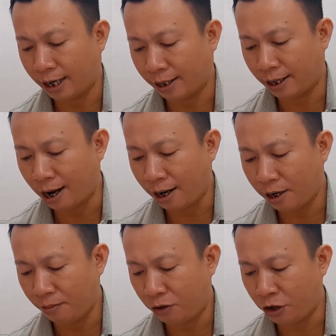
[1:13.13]

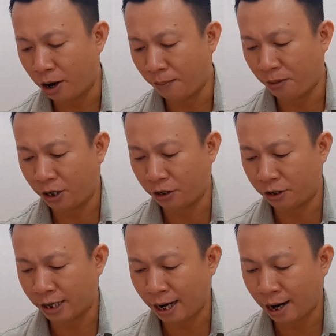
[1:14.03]
kind of job because
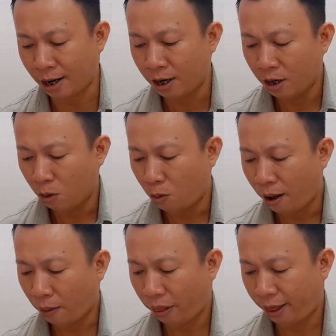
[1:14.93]
they are
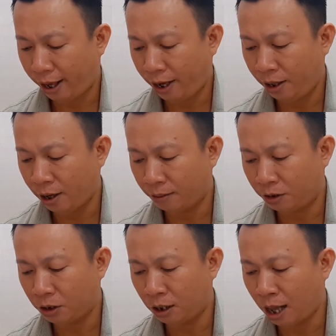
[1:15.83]
wealthy enough
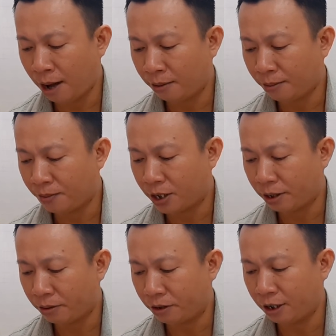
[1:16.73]
to allow
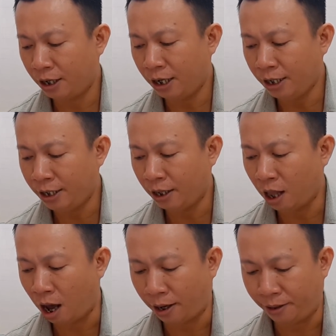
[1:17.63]
themselves the easy
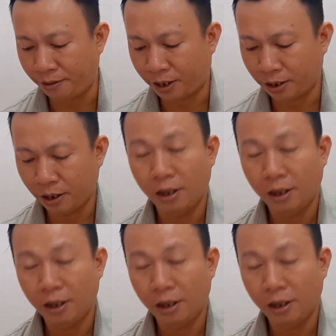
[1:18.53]
lives.